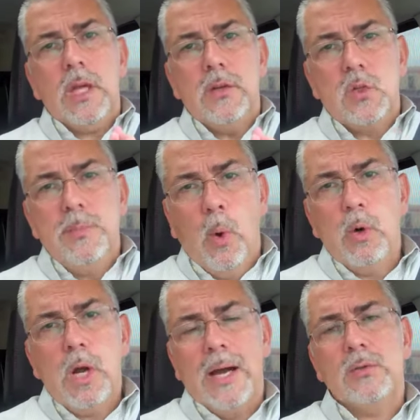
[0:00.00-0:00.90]
there's
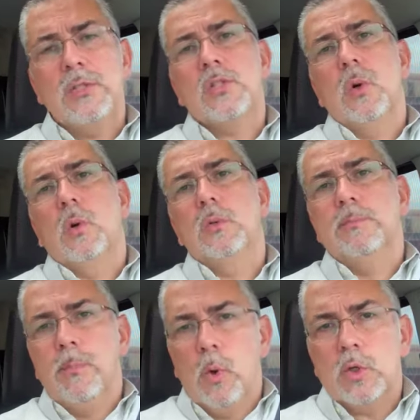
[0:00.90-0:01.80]
more houses sold,
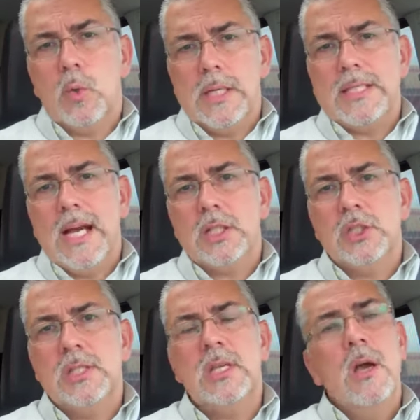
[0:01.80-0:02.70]
more
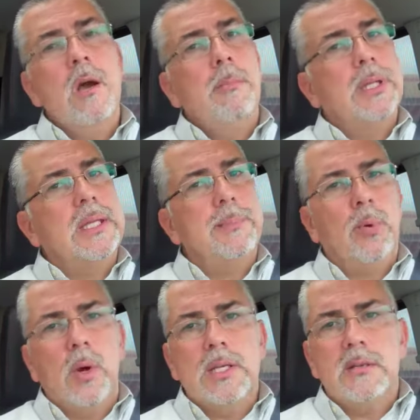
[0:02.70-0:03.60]
transactions, but the
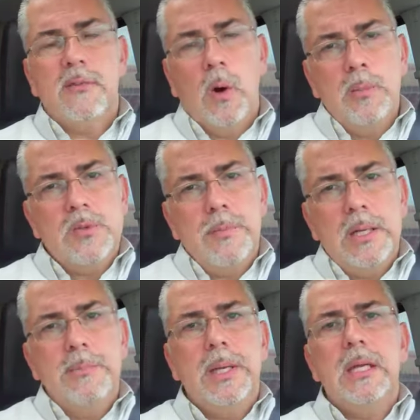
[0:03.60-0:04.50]
price of homes
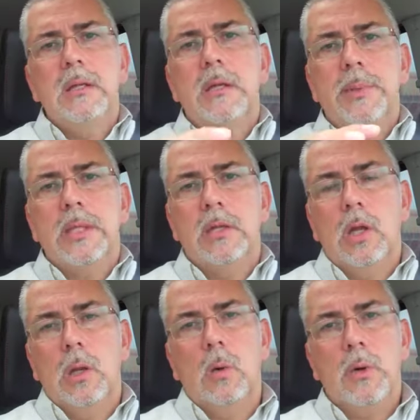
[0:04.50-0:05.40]
might be a little bit in
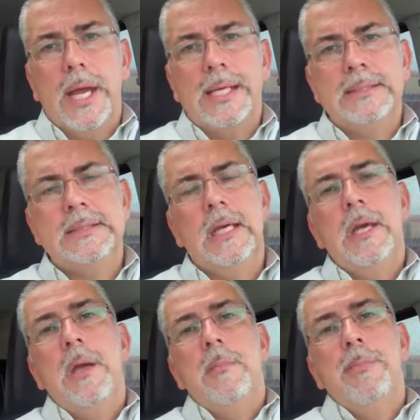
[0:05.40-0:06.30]
the lower end,
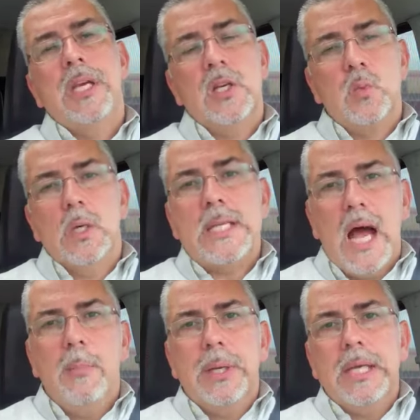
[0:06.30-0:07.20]
because what's
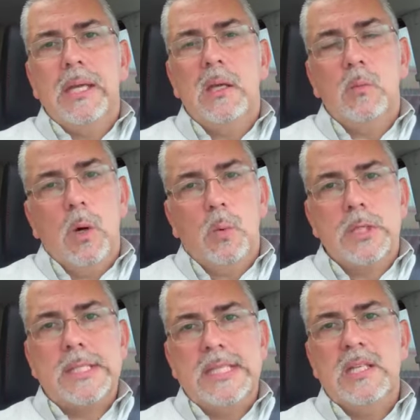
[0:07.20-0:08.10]
happening, what
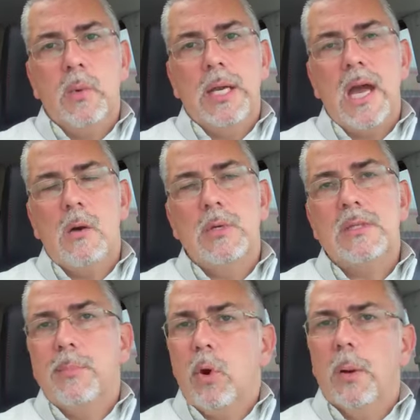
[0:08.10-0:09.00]
we're seeing right now, is
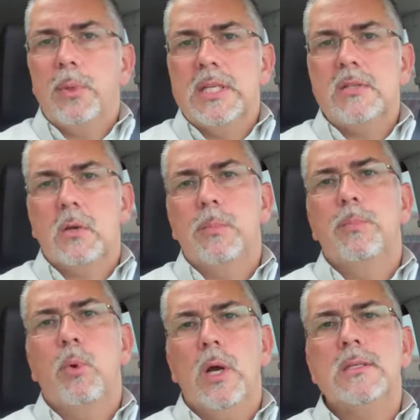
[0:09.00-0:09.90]
the properties that are
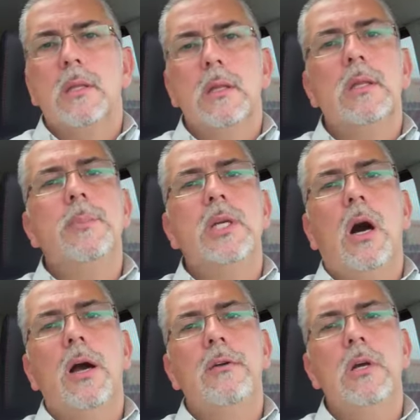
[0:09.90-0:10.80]
priced a little bit
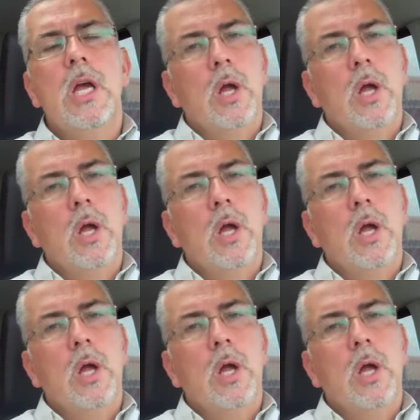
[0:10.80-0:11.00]
higher